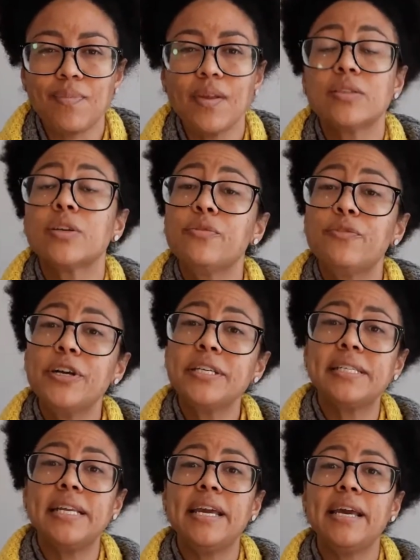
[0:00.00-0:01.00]
So
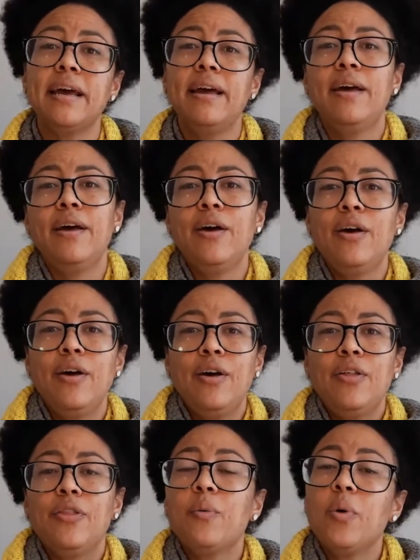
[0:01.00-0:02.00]
firstly,
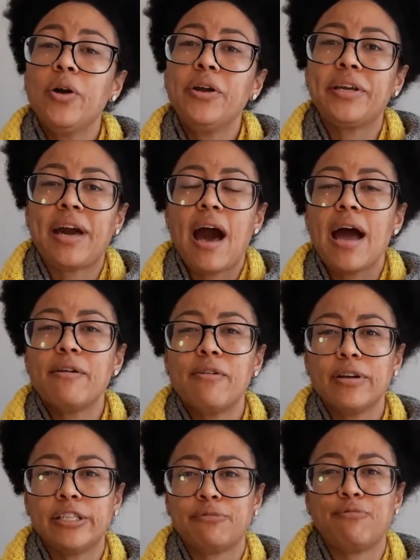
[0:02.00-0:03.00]
the word
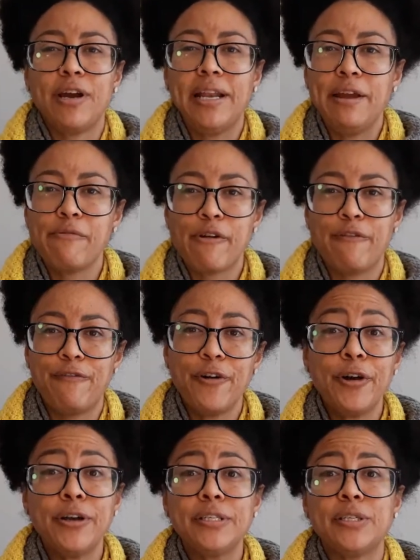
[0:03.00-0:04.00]
Kairos really
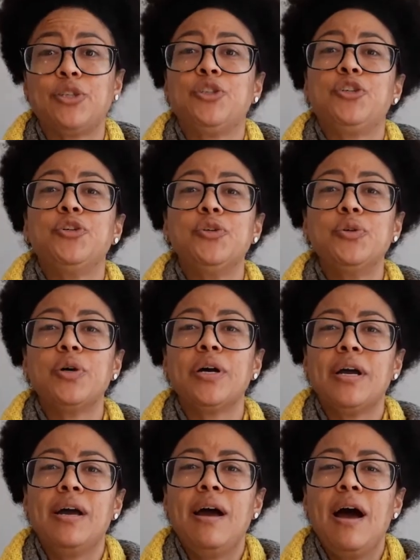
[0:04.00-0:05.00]
refers to
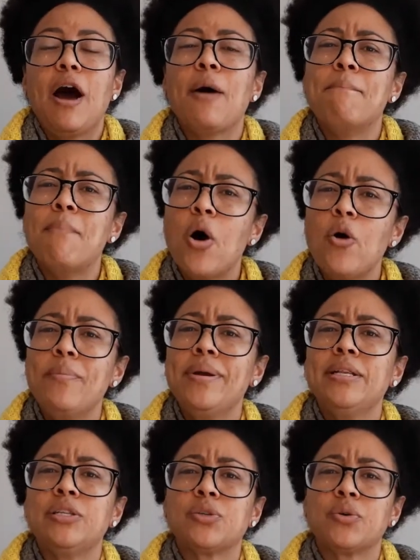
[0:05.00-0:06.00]
a
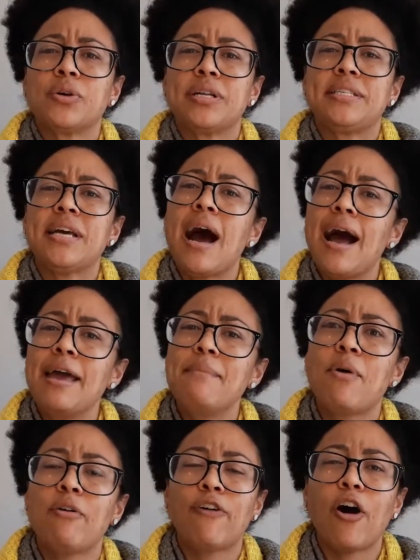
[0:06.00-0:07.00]
moment or a
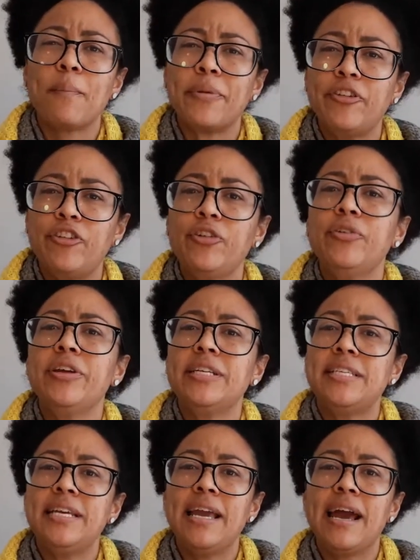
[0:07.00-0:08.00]
time of
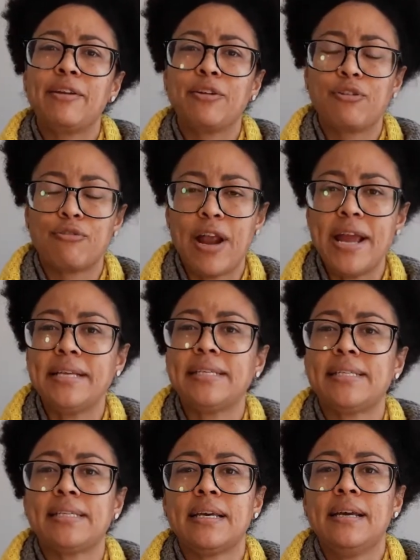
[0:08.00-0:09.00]
opportunity and
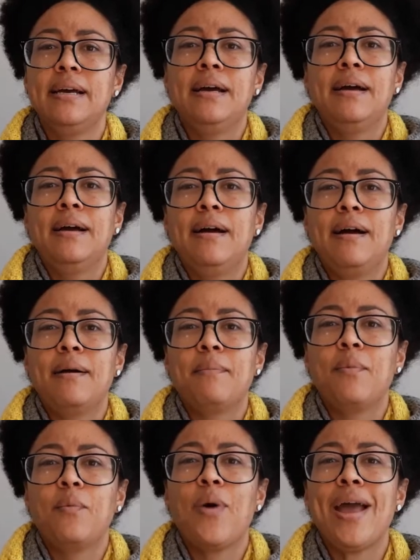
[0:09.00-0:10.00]
grace
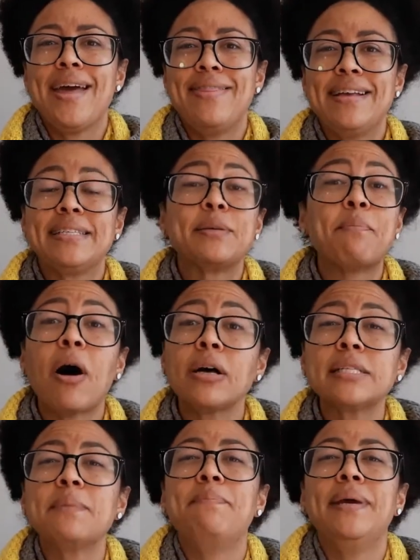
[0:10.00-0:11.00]
where there's the
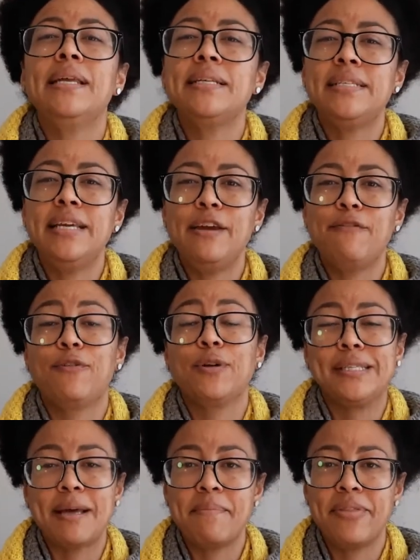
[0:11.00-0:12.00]
possibility for
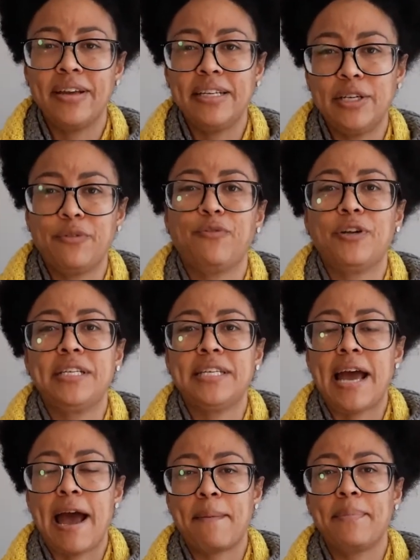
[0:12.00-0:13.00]
something different to
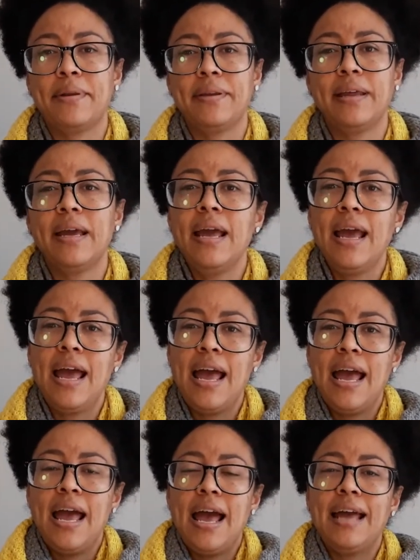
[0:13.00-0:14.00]
happen.
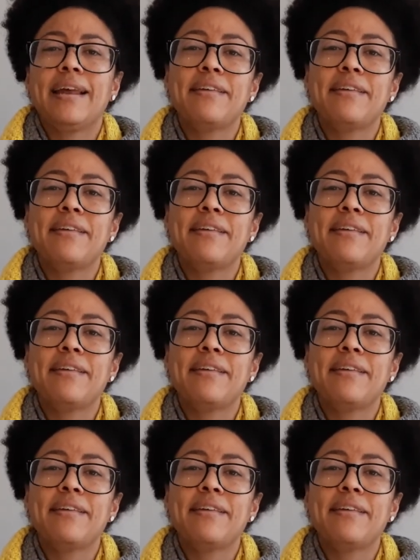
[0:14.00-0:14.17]
And I